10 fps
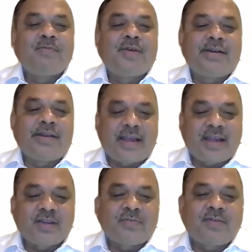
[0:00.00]
But
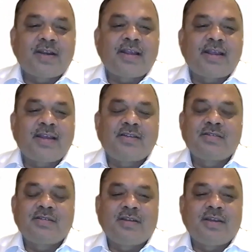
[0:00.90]
as far
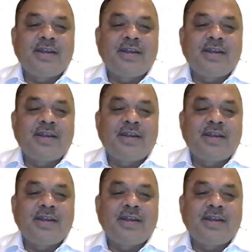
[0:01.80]
as a